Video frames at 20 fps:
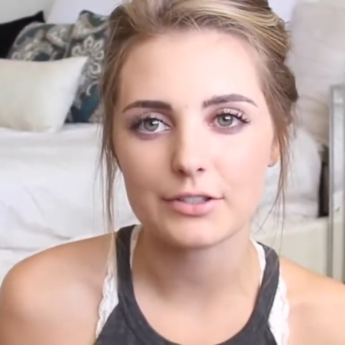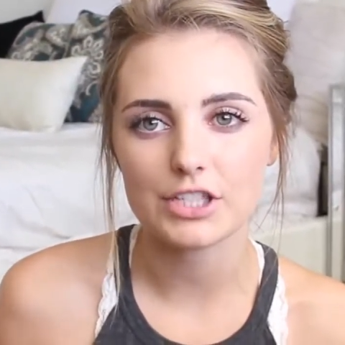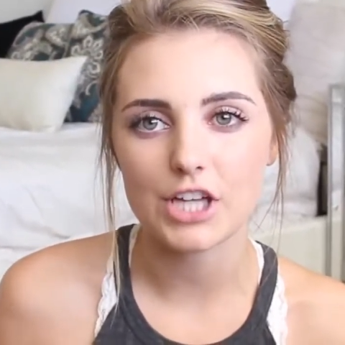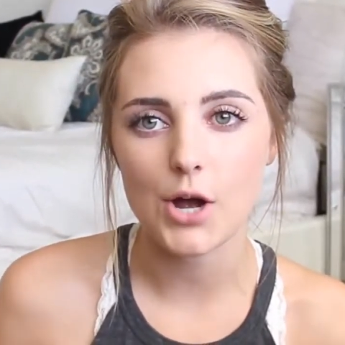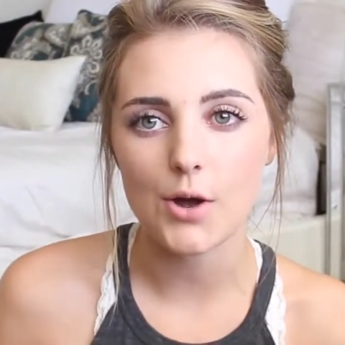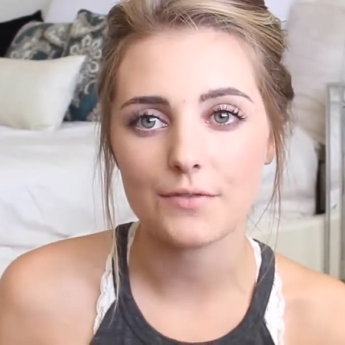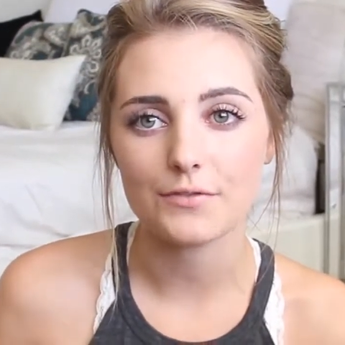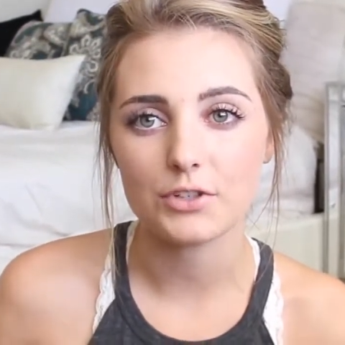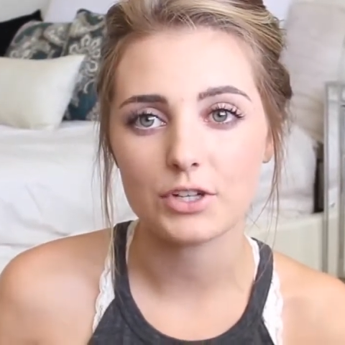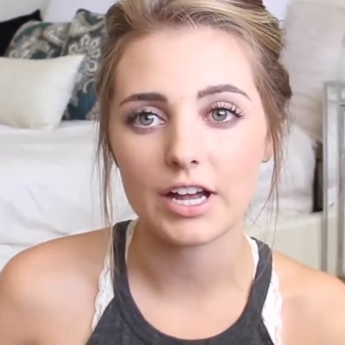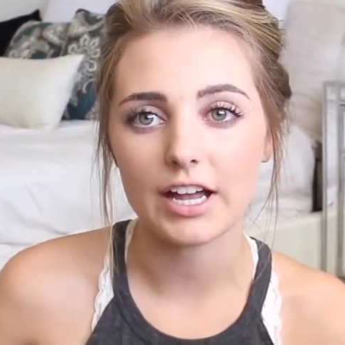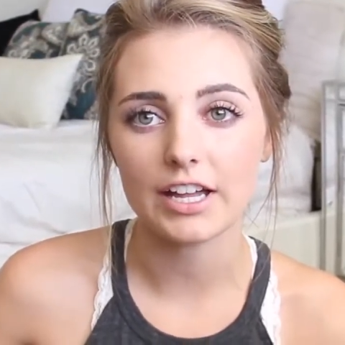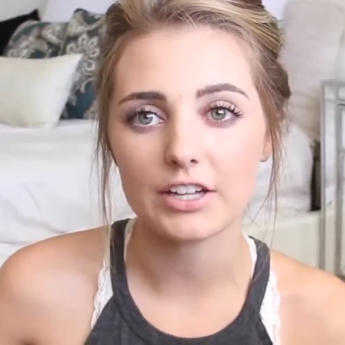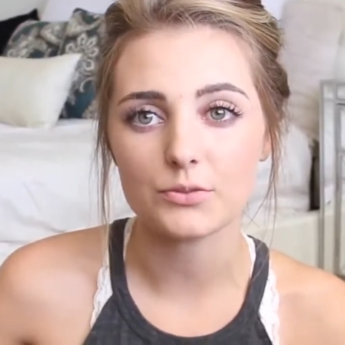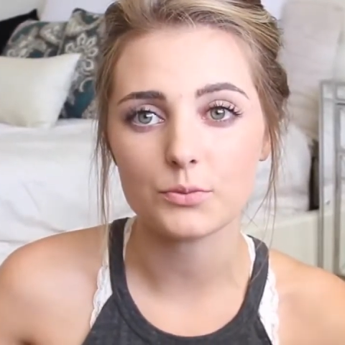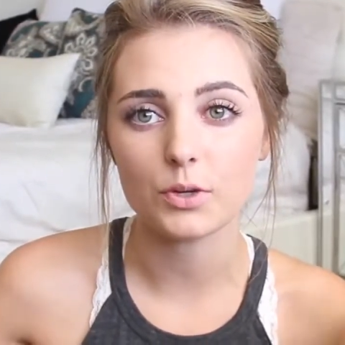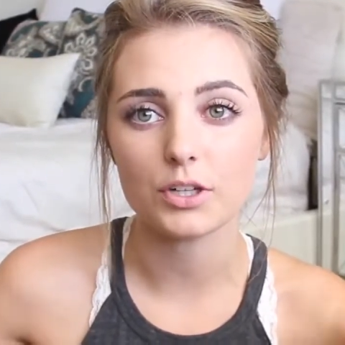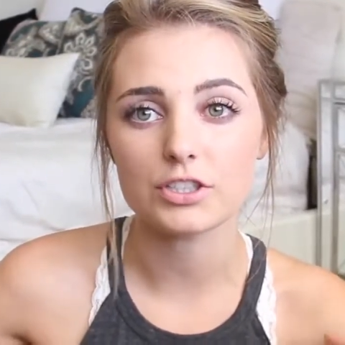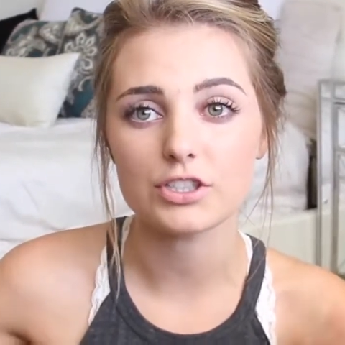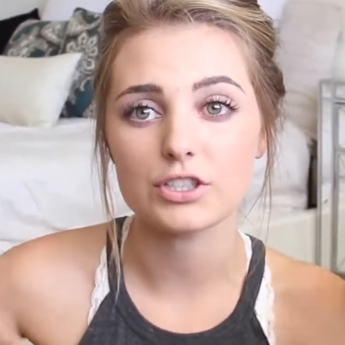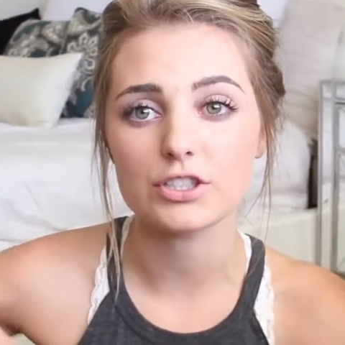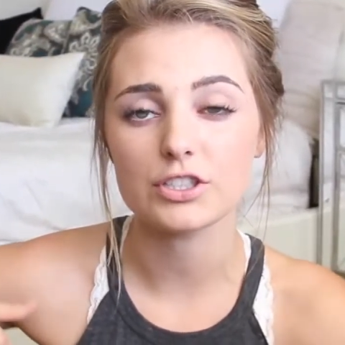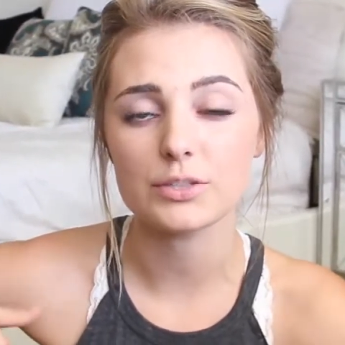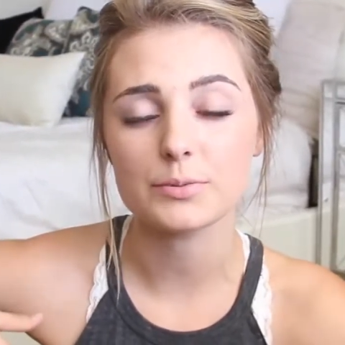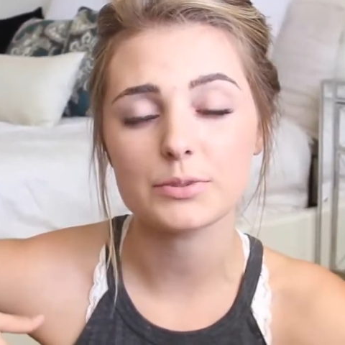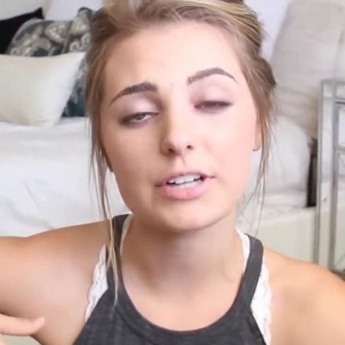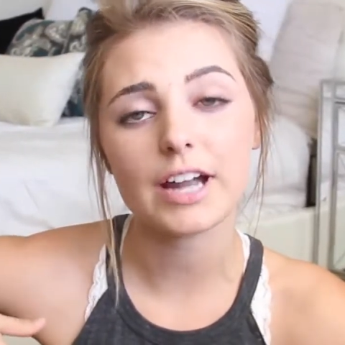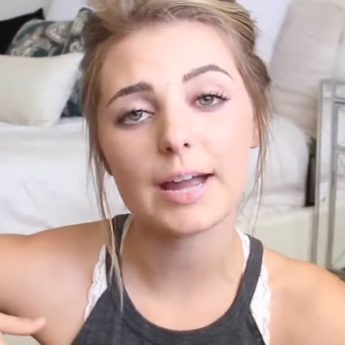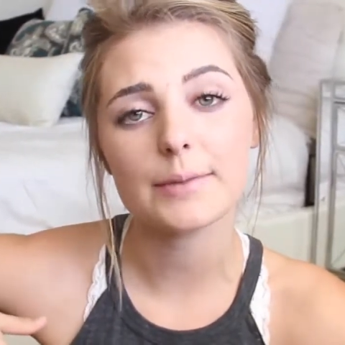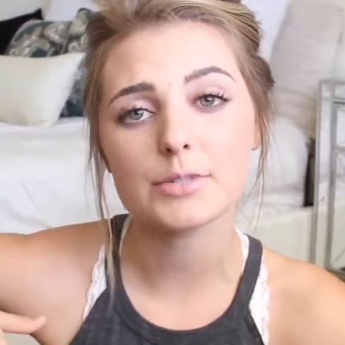so if you guys want to
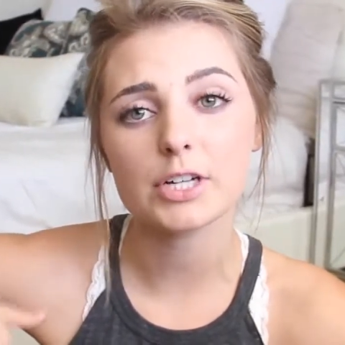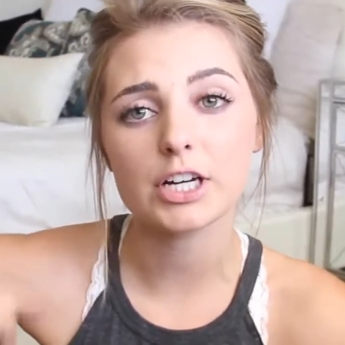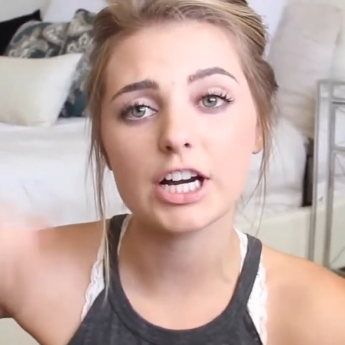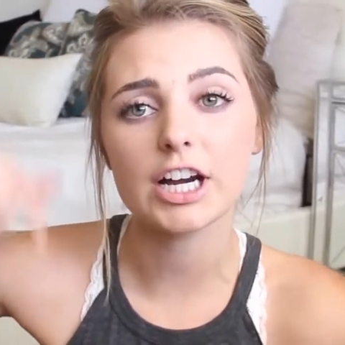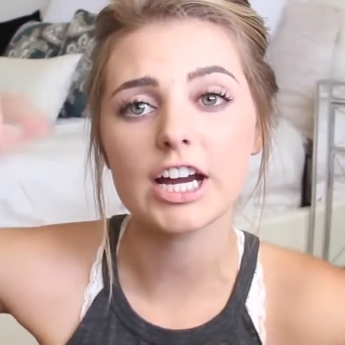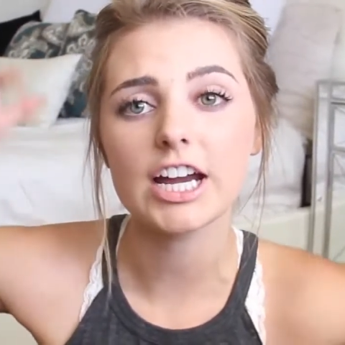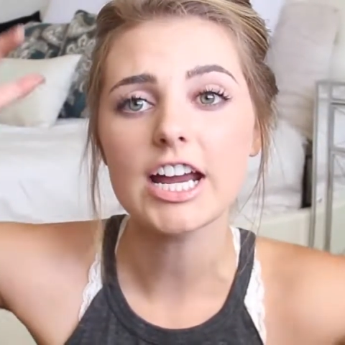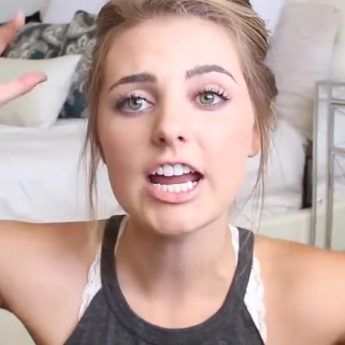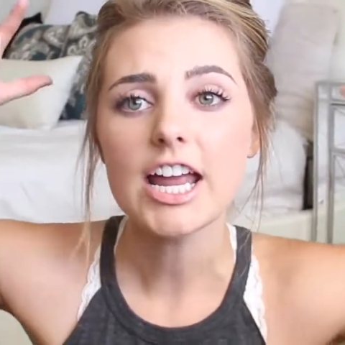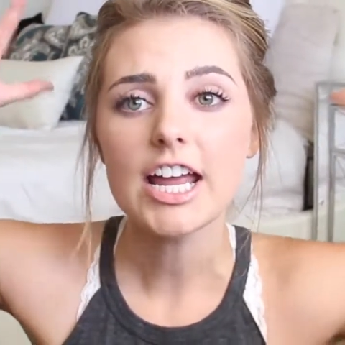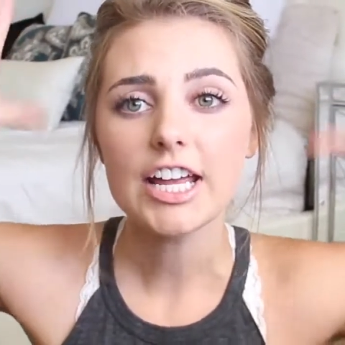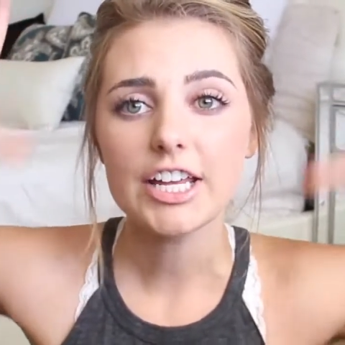subscribe to her,